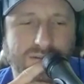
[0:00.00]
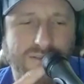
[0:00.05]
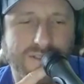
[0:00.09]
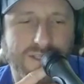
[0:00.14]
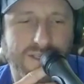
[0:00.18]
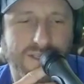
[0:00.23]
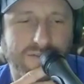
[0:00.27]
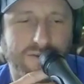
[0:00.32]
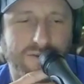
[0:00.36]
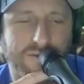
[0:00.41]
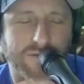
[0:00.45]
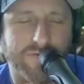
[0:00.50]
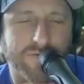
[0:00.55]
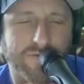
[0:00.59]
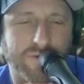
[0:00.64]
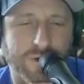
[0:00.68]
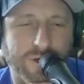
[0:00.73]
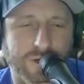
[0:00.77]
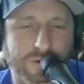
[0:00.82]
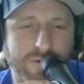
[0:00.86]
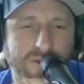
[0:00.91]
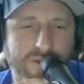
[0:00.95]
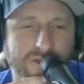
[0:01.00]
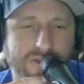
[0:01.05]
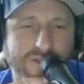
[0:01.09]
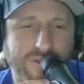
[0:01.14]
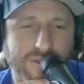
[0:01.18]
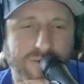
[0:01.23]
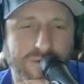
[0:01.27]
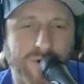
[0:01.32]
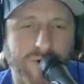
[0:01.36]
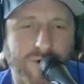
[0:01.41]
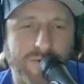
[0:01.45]
give you the floor here, because
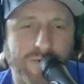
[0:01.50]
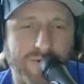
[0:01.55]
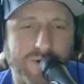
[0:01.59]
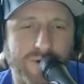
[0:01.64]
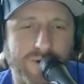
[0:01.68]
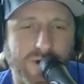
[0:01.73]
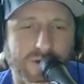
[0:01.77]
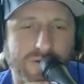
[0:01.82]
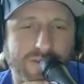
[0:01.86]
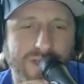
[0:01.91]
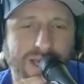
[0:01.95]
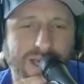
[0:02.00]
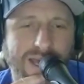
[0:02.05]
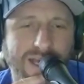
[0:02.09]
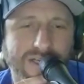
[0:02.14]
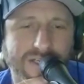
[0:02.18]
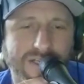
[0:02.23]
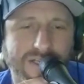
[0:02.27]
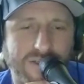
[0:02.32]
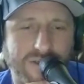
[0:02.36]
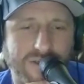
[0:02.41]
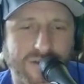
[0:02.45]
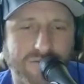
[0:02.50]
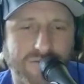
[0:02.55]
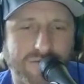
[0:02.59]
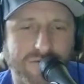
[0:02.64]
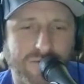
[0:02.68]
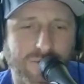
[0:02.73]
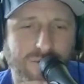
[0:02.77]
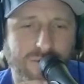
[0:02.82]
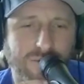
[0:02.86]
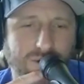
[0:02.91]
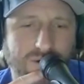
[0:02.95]
you wrote the call to action
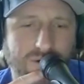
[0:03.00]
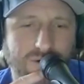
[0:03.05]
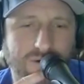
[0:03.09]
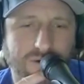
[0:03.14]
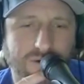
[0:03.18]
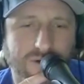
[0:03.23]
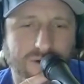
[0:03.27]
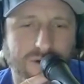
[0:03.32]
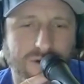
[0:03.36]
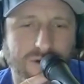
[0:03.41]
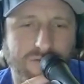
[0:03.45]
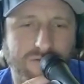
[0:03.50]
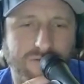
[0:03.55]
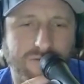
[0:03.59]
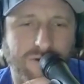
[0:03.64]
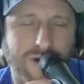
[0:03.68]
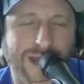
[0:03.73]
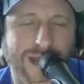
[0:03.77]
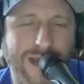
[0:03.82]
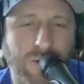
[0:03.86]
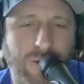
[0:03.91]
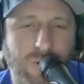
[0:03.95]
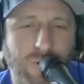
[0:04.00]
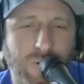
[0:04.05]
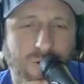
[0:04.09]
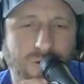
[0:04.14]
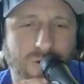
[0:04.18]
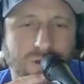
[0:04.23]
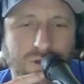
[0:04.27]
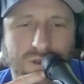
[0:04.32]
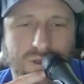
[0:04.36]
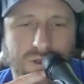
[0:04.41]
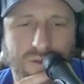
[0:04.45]
for Howl,
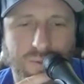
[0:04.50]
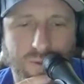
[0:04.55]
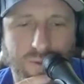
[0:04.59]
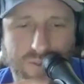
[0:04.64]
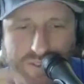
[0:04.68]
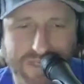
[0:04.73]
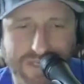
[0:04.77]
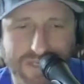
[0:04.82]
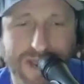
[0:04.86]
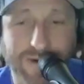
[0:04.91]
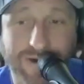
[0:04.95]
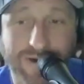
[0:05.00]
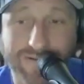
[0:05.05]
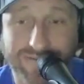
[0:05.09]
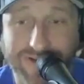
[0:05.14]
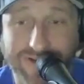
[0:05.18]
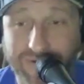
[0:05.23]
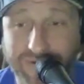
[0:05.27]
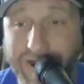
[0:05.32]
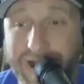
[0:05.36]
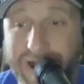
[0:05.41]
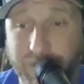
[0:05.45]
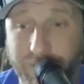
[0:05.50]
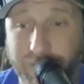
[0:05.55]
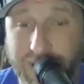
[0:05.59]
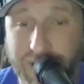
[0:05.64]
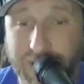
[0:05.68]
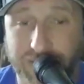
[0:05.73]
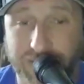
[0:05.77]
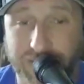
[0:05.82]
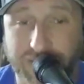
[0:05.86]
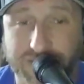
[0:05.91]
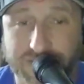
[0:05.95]
which is how I found out
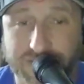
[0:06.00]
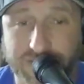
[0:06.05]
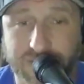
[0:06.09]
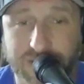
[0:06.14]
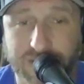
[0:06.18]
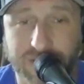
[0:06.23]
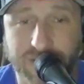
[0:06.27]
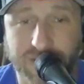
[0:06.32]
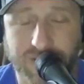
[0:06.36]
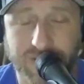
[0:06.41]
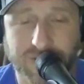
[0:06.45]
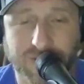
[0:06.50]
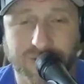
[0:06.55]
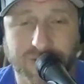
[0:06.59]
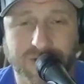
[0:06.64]
about this bill.